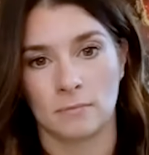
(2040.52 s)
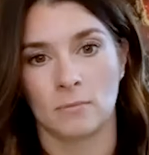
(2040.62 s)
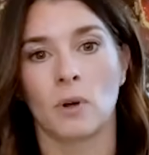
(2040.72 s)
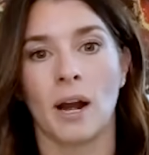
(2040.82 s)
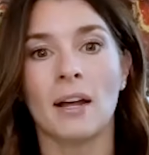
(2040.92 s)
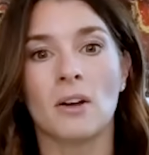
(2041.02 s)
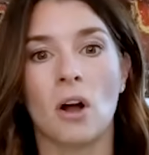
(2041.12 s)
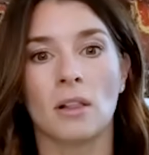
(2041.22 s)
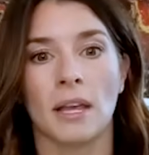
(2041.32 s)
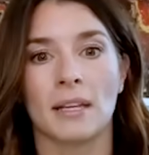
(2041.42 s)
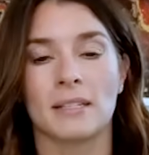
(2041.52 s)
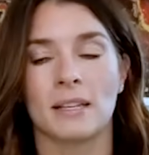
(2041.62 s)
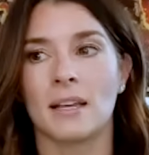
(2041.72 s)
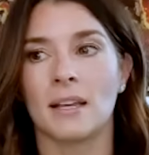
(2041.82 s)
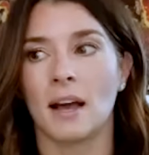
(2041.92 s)
what I call
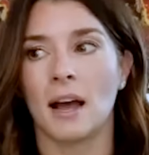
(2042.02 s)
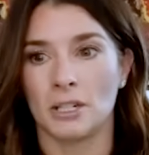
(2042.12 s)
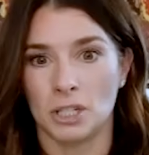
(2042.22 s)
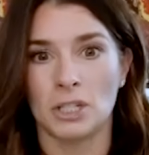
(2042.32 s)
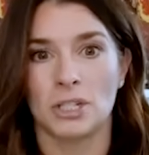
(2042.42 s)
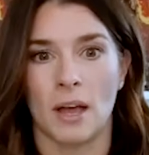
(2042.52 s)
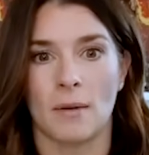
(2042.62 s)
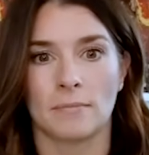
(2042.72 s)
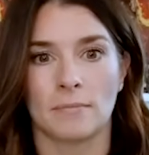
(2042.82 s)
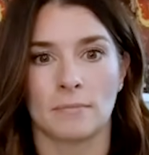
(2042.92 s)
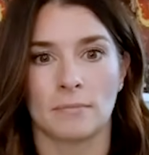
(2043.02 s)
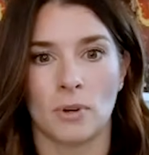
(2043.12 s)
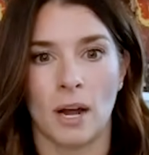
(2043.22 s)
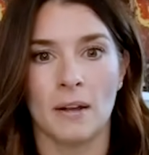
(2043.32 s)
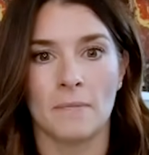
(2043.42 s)
lazy, I judge them,
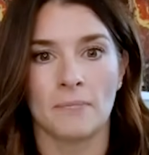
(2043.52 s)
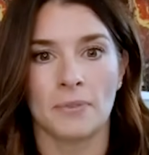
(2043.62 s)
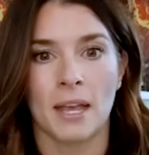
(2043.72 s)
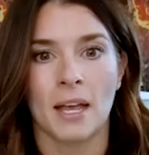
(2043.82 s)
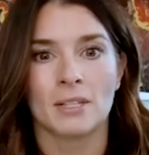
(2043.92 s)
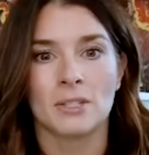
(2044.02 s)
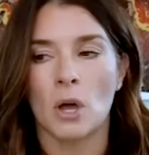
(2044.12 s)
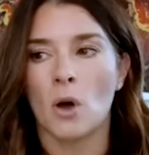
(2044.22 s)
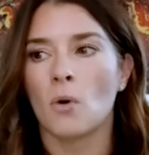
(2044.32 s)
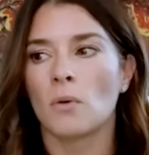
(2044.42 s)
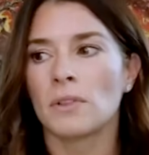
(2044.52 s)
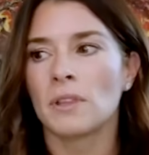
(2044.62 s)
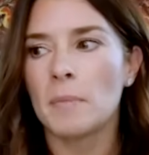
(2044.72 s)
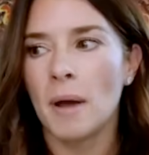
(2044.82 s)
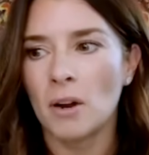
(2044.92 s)
right? So
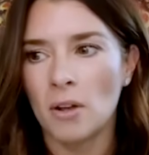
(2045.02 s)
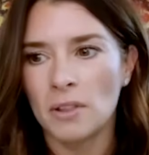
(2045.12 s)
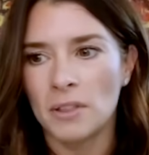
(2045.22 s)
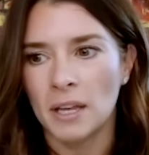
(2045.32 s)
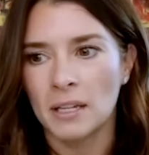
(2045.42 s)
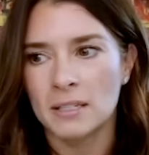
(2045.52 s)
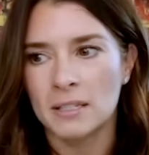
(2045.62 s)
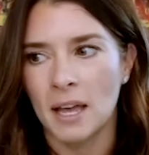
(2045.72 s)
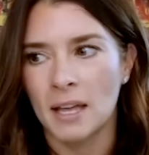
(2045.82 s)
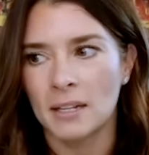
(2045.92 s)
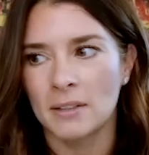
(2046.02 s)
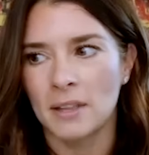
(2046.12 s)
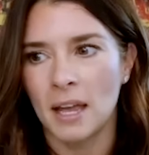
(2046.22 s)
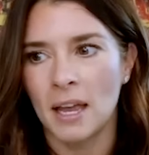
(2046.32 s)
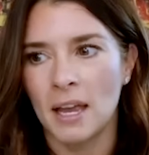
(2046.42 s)
think about all the things that
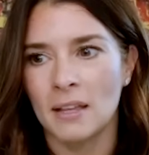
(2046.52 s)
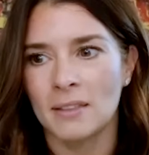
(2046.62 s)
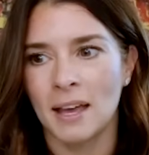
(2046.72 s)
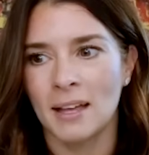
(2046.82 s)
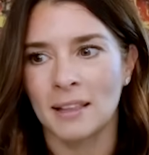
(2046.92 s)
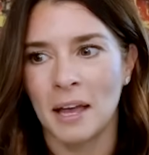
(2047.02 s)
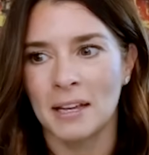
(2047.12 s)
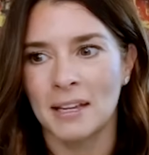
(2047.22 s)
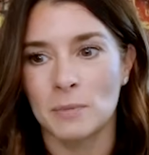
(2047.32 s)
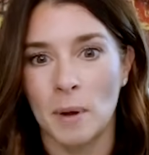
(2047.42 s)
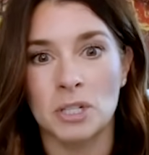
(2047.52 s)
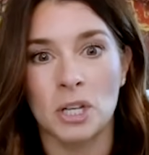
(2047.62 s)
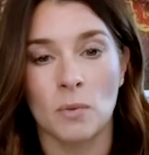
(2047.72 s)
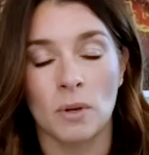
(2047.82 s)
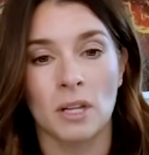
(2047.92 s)
they that like
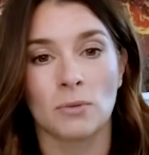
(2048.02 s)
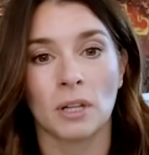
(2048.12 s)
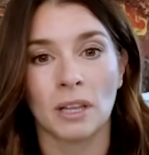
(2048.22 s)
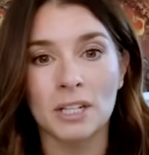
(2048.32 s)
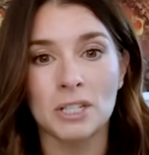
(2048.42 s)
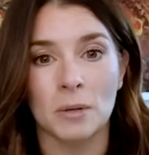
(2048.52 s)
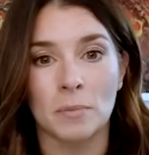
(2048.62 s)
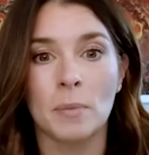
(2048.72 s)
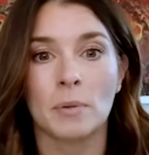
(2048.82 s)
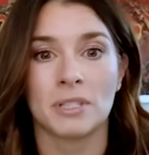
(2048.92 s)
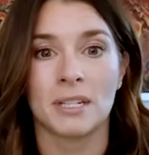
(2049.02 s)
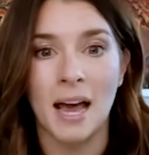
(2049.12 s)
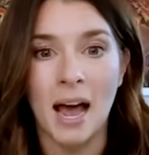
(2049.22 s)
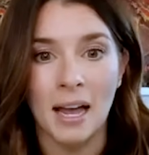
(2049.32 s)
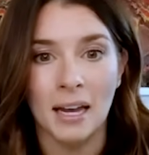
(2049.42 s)
especially within religion people
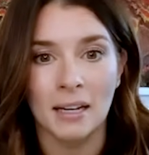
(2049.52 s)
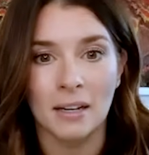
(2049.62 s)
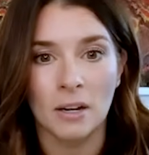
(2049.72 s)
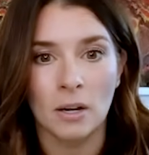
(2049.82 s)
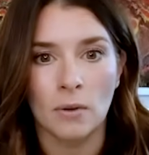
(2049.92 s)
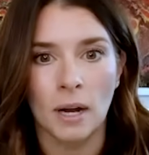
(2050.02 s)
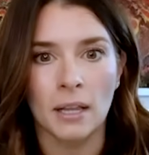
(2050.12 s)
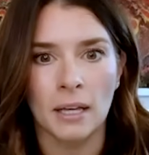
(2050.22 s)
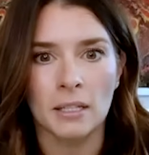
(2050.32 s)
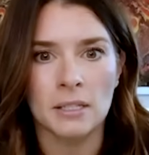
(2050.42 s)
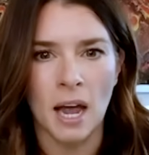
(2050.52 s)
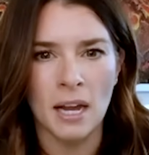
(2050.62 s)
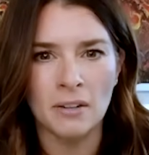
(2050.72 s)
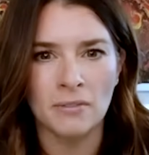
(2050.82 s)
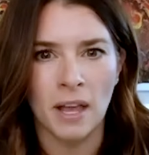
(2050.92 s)
deny, right? Like it's
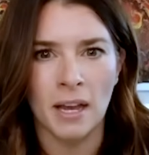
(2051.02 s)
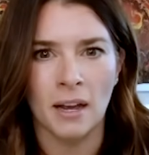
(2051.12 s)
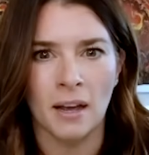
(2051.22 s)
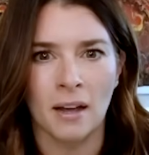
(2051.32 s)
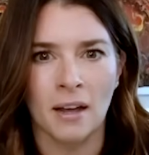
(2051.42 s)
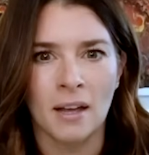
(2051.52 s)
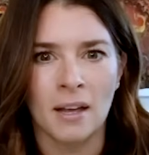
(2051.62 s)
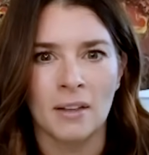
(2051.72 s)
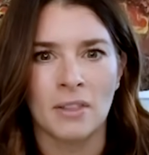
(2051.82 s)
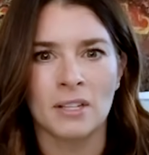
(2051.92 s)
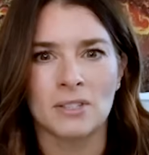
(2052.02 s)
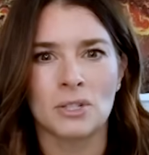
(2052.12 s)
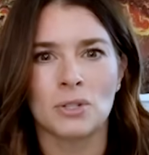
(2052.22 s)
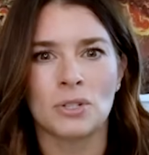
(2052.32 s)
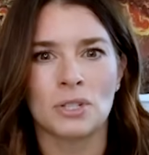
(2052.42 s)
kind of like a the
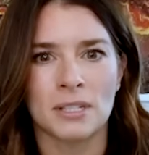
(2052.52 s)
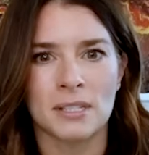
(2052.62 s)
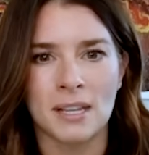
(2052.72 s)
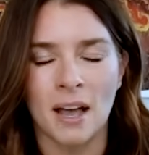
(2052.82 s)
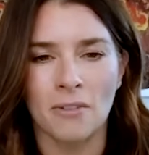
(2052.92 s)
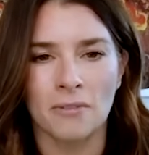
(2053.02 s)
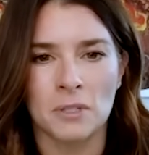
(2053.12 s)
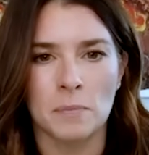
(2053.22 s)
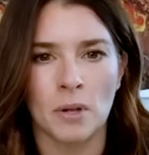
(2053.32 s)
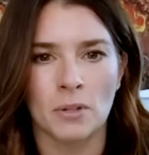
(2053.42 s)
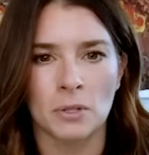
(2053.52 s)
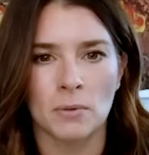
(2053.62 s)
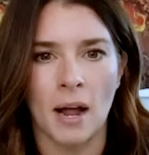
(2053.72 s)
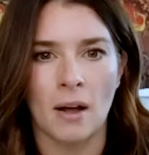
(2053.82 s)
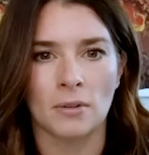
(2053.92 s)
institution itself is built
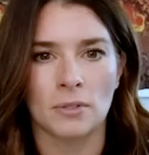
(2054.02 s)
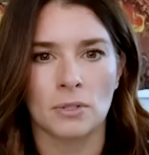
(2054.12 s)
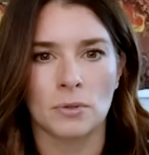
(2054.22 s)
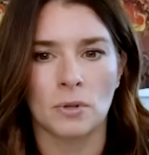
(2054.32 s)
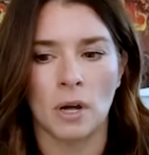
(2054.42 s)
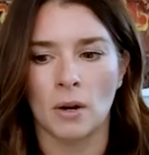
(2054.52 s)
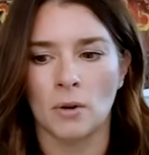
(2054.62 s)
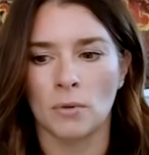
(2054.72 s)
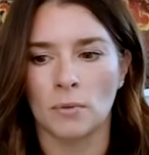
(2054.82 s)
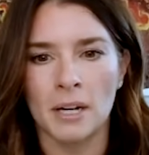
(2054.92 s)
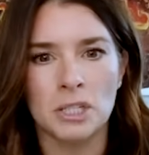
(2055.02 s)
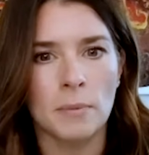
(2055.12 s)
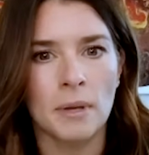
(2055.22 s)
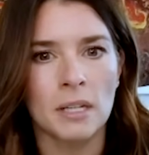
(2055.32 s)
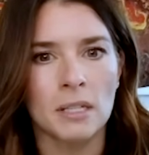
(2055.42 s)
around uh,
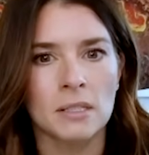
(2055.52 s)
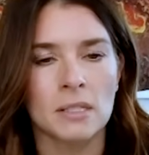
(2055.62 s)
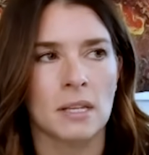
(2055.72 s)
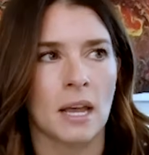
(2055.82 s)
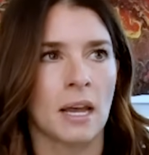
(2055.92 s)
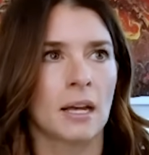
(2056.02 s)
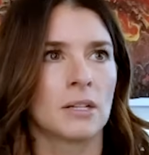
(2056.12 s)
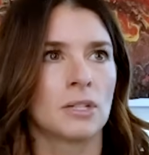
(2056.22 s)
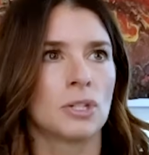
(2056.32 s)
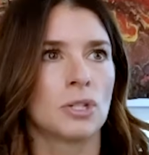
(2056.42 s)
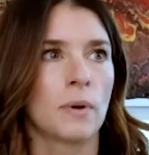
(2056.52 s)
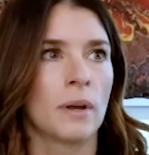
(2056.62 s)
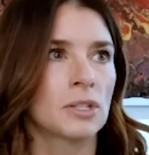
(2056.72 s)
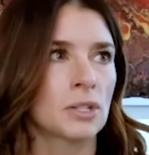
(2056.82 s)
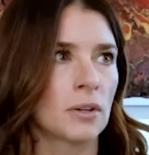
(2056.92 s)
regiments and
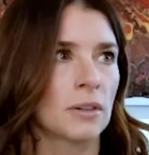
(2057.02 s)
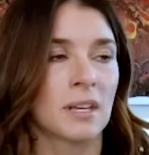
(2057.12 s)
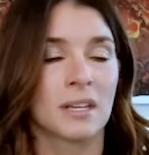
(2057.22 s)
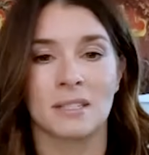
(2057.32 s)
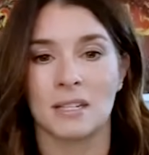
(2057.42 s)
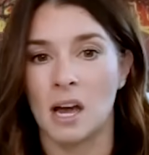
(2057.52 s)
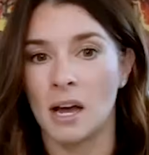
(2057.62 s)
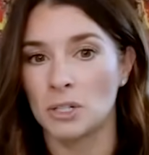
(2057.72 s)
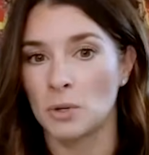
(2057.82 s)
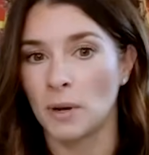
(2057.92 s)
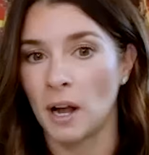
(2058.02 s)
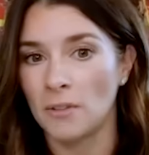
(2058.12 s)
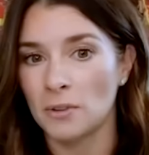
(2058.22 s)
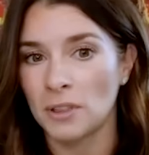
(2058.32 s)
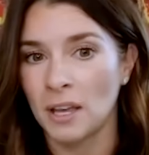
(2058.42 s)
doing certain things and not doing
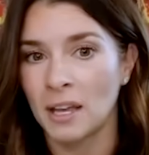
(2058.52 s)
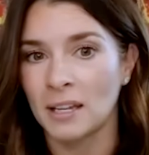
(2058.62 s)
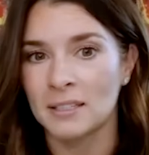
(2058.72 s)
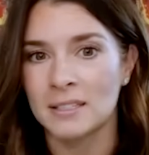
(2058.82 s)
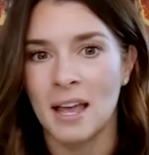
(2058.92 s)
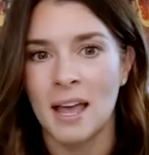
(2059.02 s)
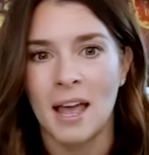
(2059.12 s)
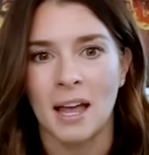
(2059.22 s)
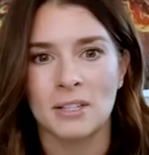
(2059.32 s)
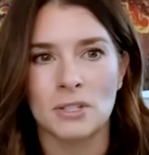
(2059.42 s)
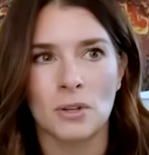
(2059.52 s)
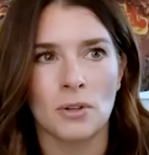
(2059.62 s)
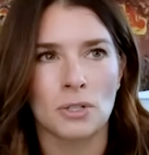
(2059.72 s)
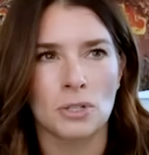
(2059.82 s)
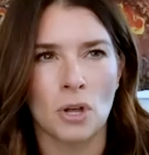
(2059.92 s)
other things and so
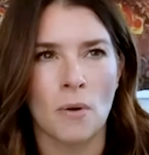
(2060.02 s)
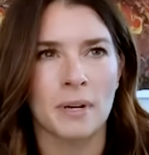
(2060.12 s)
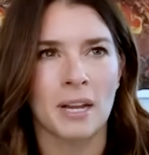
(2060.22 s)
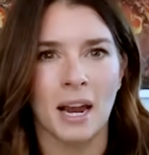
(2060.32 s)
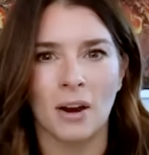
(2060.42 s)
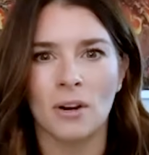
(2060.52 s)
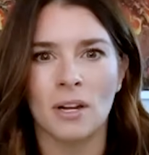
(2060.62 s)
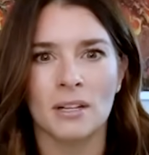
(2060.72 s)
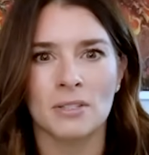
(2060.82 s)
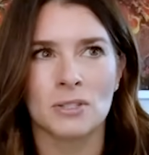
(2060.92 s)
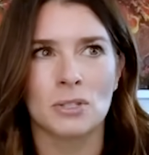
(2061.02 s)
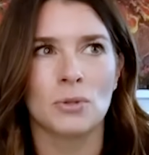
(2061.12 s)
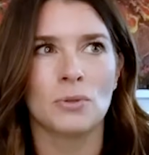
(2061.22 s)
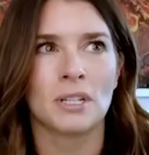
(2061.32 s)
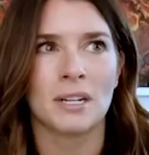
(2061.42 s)
there's so many areas
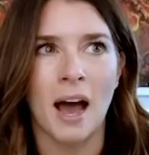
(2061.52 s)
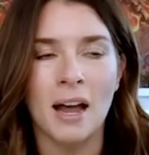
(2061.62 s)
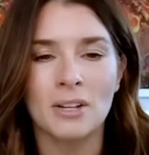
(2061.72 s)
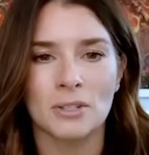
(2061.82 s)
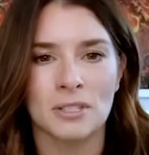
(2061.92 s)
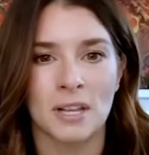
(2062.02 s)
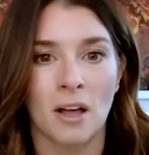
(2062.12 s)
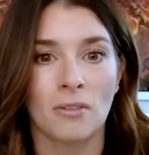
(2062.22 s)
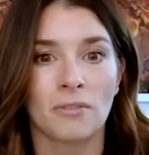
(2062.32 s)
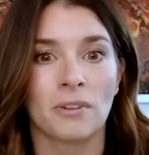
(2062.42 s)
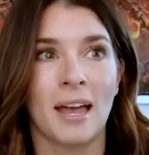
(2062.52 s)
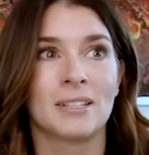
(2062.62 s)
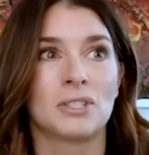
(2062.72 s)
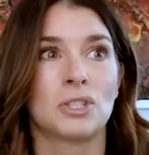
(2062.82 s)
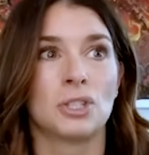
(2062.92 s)
to deny yourself
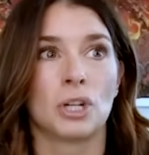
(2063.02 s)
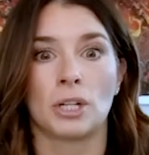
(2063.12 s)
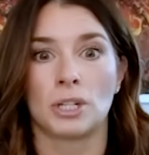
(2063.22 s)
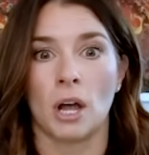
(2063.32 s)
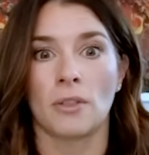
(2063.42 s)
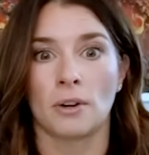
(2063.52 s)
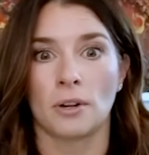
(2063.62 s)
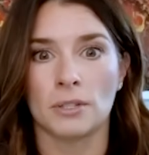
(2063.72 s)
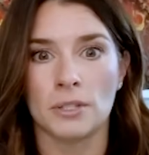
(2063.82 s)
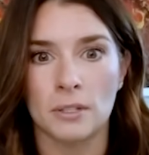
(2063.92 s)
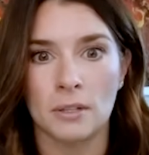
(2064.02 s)
hence judge others